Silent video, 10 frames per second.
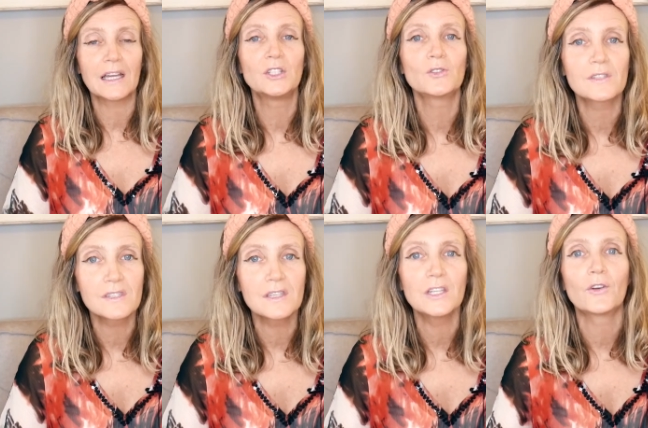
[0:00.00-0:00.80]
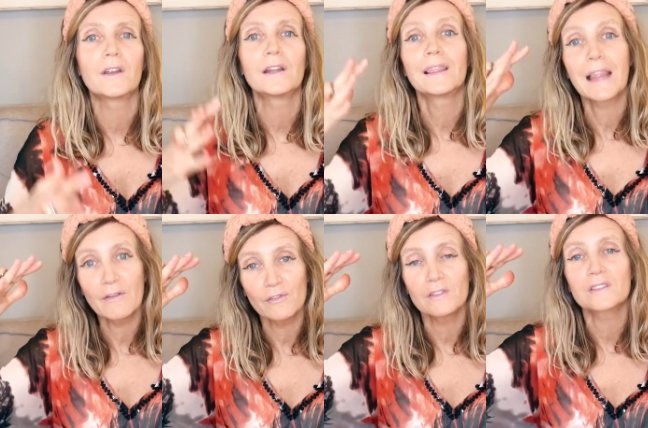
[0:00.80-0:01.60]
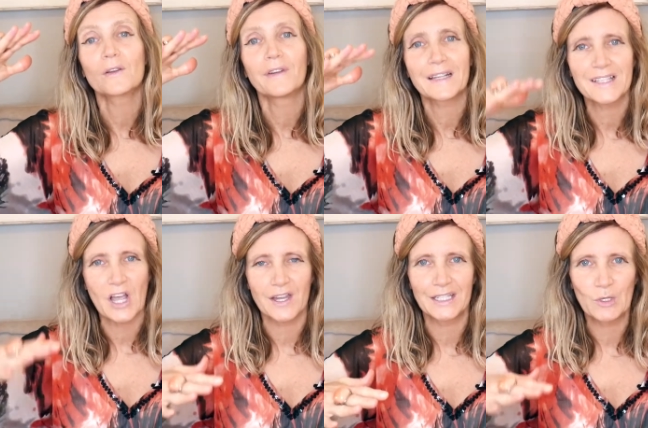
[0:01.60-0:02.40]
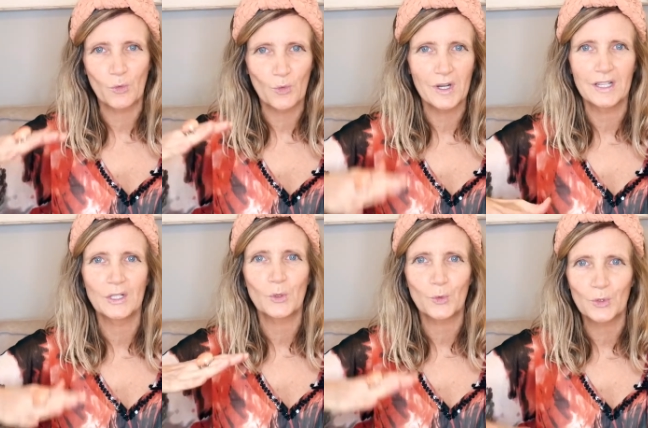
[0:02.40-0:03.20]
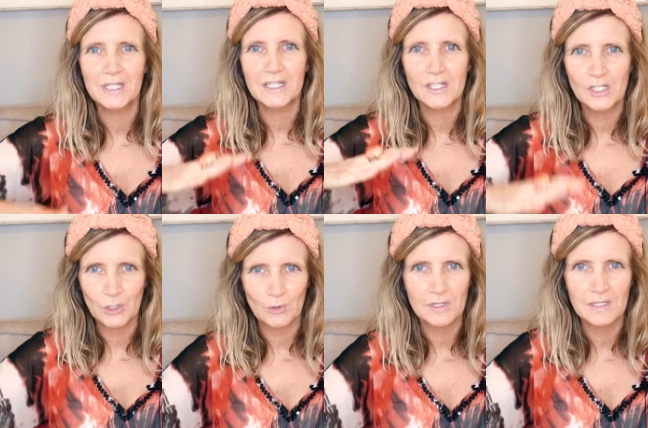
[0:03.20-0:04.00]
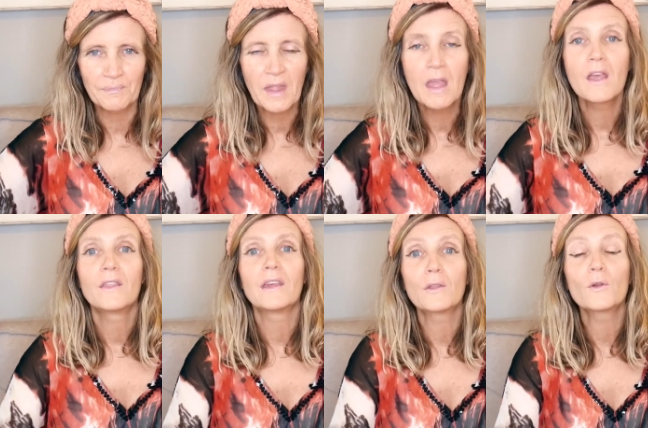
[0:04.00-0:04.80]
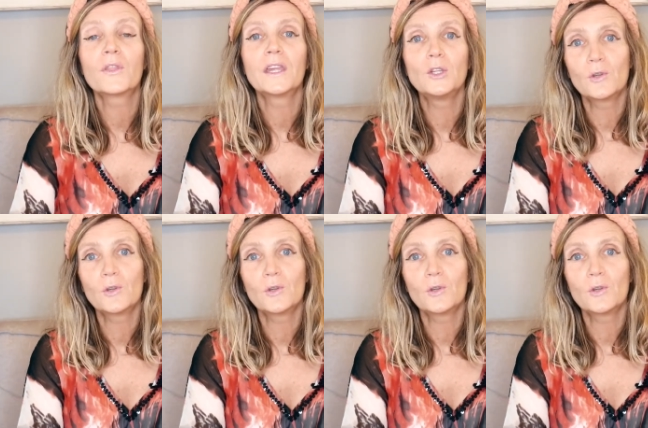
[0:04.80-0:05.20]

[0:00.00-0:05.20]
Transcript: and you'll see your levels of anxiety will reduce. The other thing you